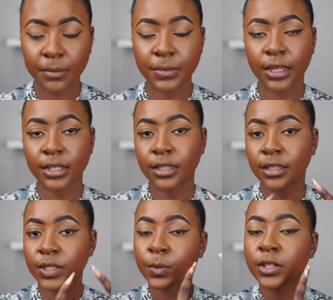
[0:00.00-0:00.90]
same size. And
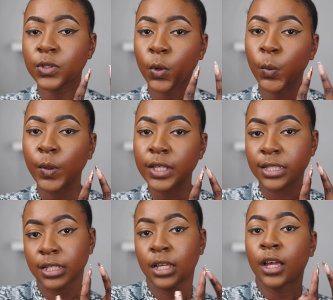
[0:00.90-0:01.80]
this one is
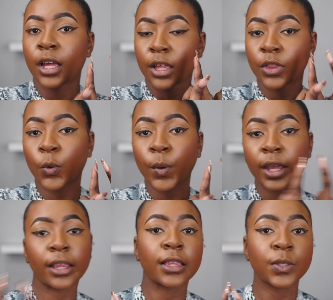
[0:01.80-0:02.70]
always the
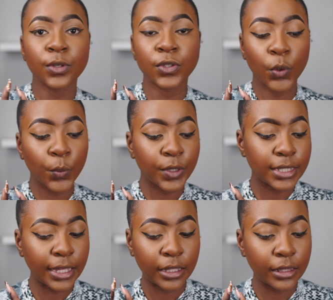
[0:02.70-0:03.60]
queen and this one is always
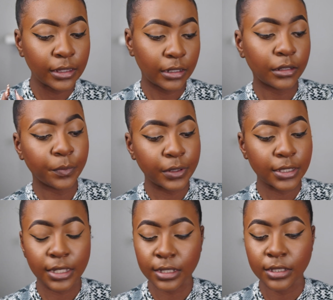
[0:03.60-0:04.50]
like the little
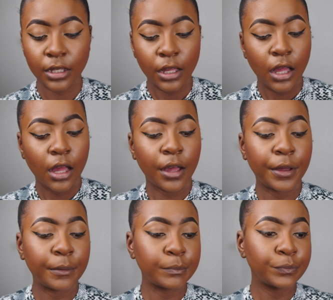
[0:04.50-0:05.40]
princess.
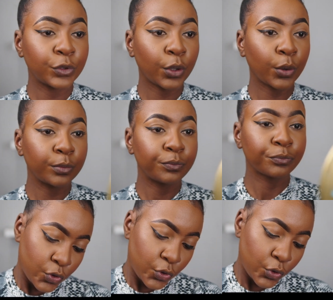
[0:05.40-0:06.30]
So
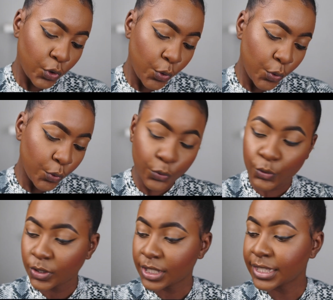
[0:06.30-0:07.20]
So
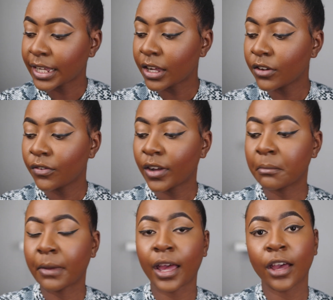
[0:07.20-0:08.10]
since I can't
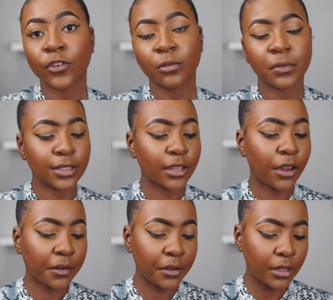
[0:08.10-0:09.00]
find my actual
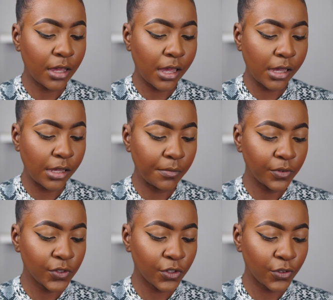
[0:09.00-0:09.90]
mascara, I'm
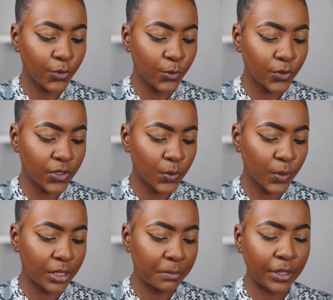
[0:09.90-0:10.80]
just gonna use this
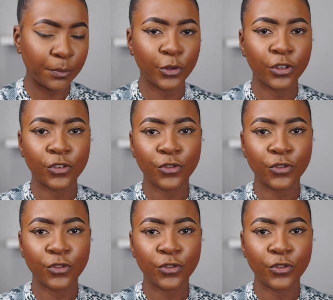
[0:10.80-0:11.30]
one by Beauty